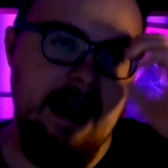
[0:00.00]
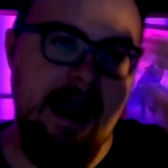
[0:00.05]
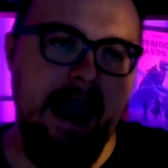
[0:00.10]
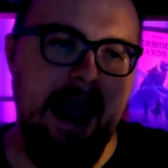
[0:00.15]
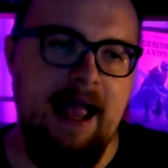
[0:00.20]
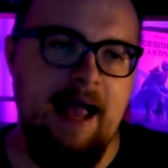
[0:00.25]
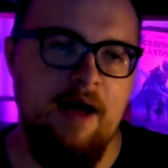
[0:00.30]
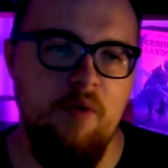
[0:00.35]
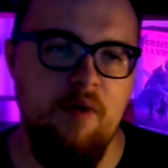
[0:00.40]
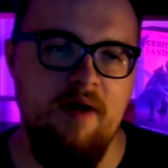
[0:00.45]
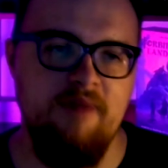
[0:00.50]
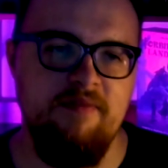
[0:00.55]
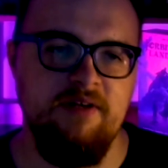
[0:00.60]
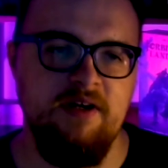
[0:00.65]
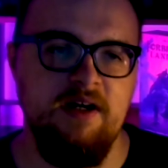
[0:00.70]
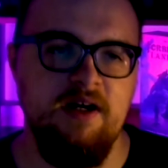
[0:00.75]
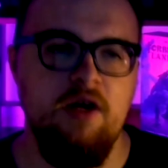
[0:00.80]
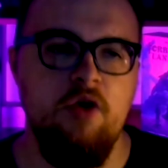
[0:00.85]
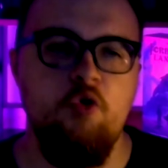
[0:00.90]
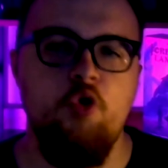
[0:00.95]

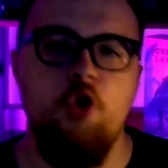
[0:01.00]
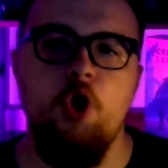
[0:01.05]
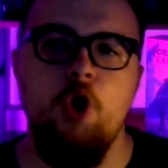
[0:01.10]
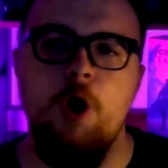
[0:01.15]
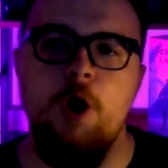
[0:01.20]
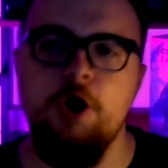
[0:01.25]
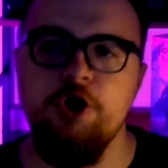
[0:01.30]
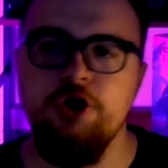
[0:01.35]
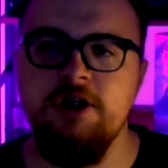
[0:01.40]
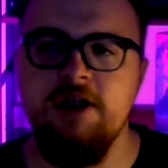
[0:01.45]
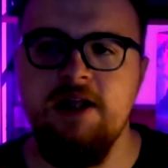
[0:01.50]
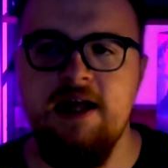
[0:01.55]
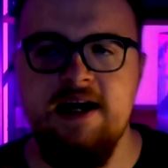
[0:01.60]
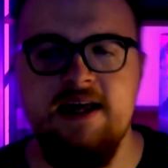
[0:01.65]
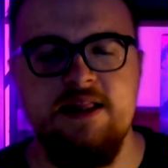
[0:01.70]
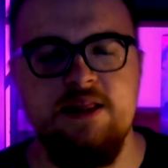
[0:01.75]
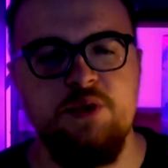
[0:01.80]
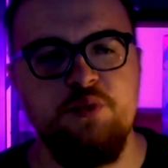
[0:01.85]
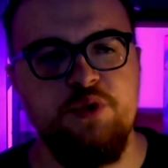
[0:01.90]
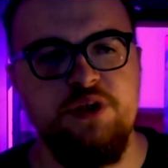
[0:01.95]
However, unlike
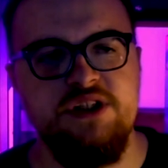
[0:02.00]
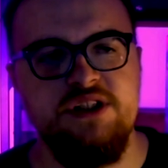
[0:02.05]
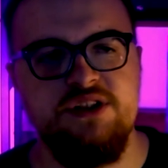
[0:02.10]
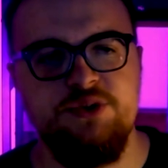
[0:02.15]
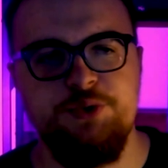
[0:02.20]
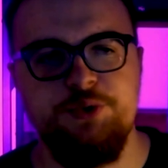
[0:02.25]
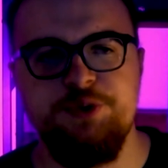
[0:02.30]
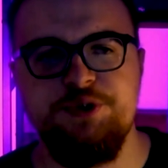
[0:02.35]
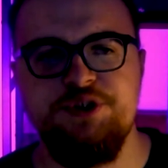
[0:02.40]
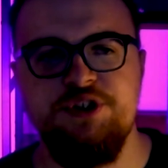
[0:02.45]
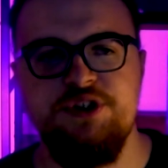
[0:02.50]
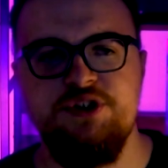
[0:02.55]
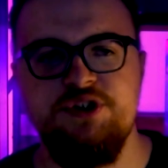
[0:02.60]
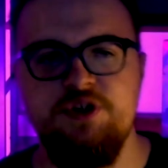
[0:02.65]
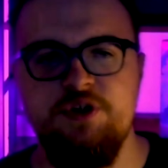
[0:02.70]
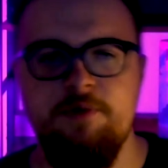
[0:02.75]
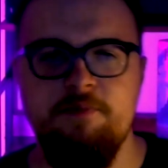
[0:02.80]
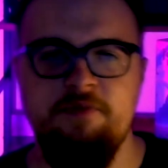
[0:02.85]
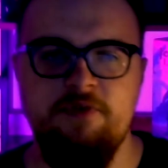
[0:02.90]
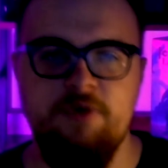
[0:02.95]
the resource
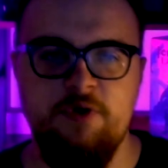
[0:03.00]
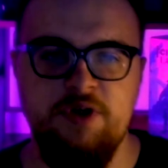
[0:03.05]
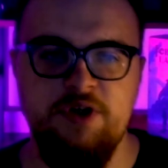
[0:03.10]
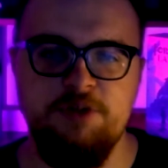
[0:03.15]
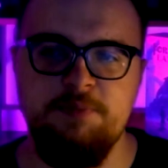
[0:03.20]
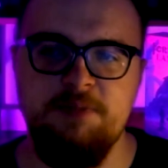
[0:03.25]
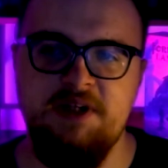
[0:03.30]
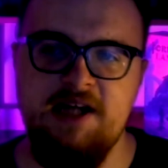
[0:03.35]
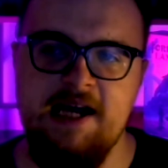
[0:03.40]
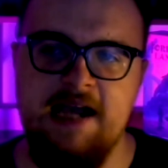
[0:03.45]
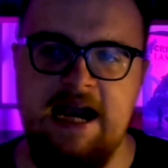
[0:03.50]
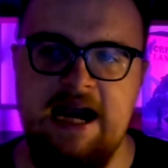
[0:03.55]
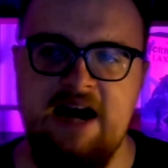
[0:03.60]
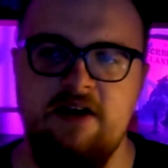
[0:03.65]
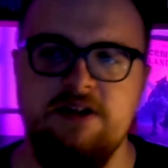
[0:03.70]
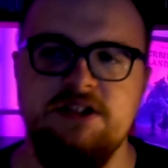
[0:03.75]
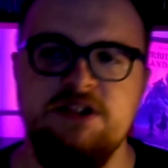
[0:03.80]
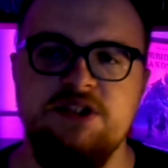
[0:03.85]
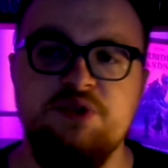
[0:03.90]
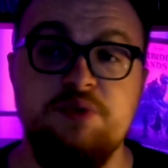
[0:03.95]
system for each player
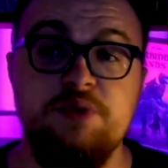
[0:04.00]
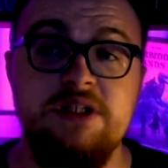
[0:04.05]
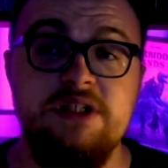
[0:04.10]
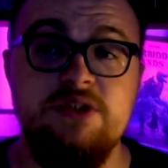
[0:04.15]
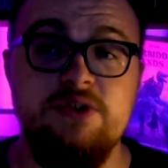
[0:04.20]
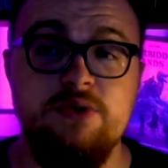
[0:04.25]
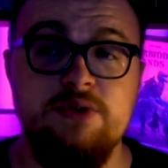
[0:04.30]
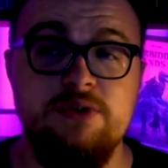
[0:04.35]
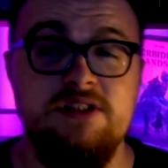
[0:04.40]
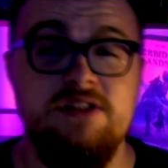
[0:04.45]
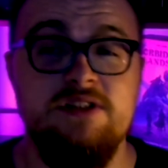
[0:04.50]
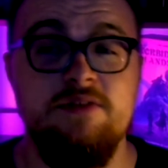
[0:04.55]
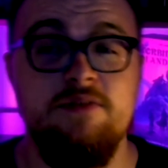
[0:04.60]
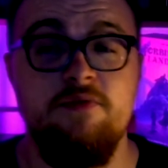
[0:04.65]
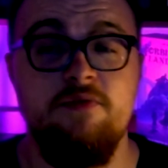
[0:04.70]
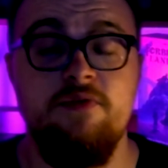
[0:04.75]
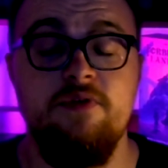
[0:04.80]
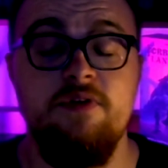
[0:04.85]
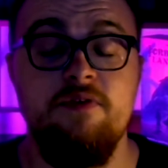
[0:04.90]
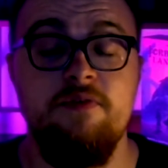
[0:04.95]
character, the resource system
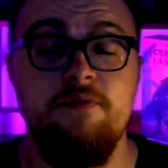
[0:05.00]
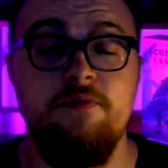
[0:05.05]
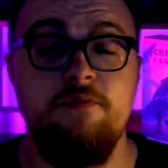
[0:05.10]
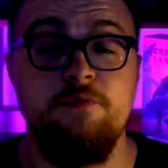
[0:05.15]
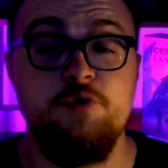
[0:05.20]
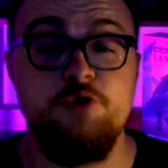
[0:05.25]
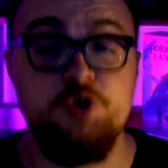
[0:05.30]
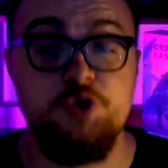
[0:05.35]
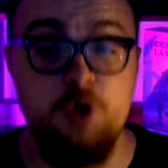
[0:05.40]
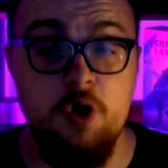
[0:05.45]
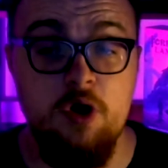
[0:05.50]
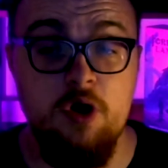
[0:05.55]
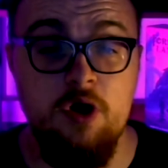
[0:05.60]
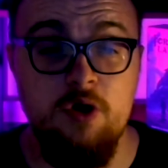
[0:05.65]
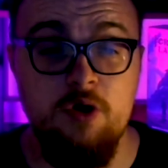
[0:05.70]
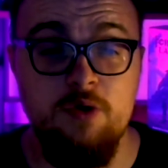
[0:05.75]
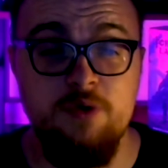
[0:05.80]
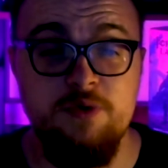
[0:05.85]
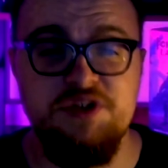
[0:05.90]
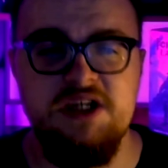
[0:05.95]
for the
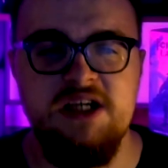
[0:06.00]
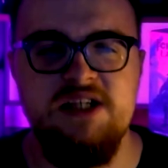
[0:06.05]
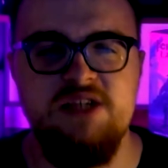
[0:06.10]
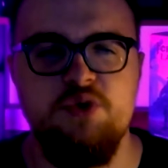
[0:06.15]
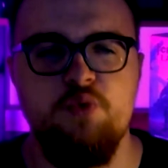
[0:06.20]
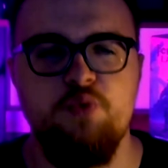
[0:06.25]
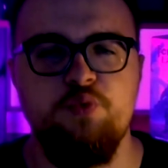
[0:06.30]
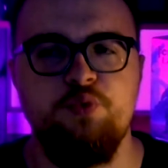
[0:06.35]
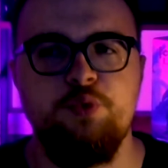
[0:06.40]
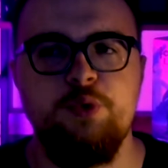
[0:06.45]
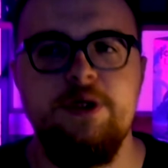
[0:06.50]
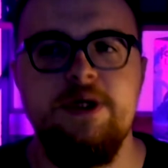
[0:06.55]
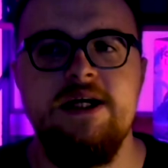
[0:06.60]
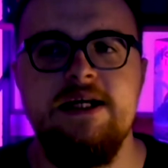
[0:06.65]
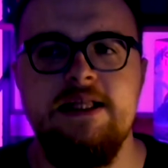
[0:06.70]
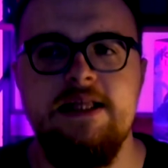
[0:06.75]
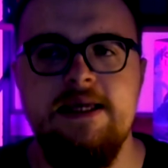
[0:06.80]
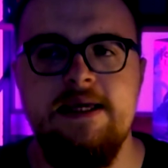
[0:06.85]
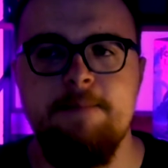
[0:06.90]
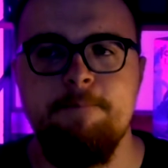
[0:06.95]
Strongholds is
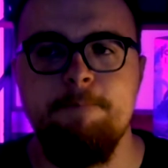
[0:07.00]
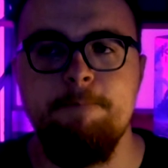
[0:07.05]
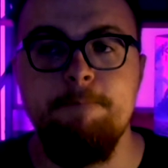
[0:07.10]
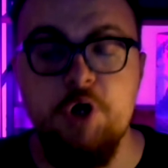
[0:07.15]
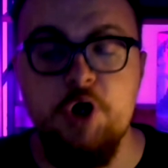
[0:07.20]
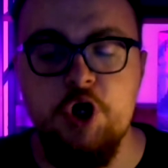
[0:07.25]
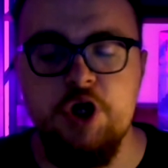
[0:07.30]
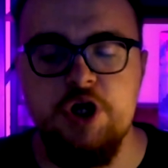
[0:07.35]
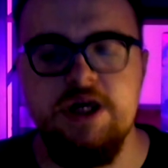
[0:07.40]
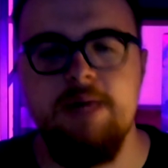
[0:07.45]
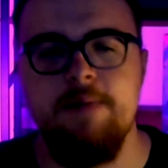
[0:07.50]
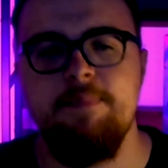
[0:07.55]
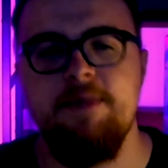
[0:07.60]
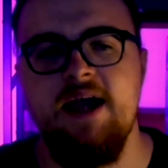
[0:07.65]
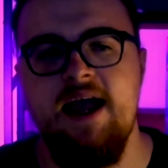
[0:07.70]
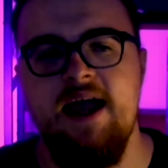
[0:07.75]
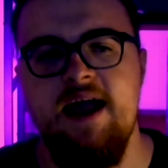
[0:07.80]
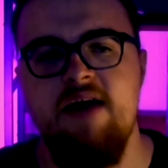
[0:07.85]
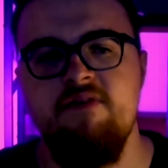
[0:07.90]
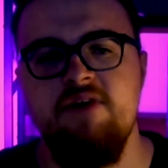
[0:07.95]
really bookkeeping
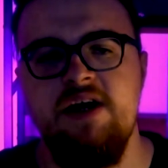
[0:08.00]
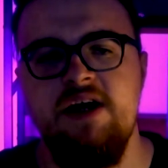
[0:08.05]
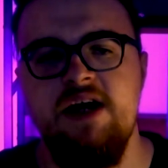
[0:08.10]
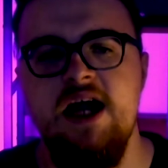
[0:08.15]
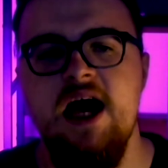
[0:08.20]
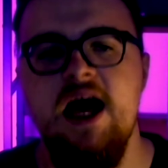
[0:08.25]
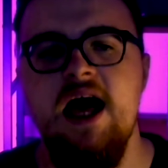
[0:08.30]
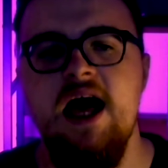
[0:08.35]
heavy,